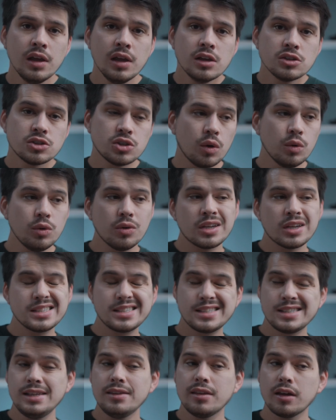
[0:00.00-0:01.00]
so you can
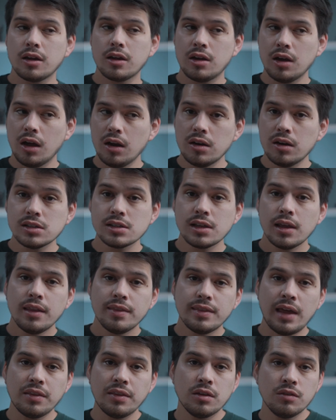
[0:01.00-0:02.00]
see the colors
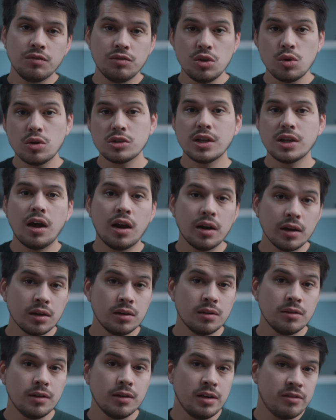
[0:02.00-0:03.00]
that the viewers are
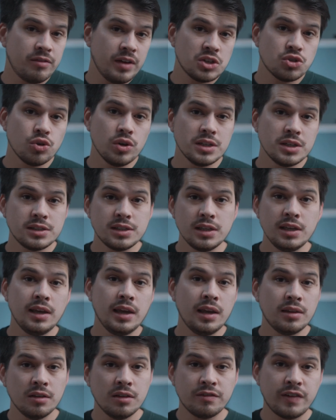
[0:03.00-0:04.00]
gonna eventually see
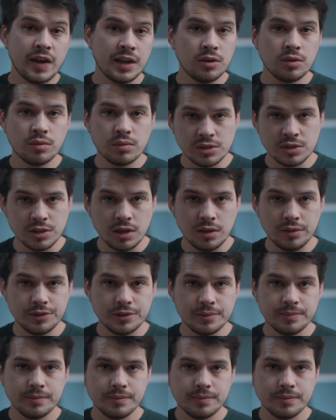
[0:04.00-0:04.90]
in the final result.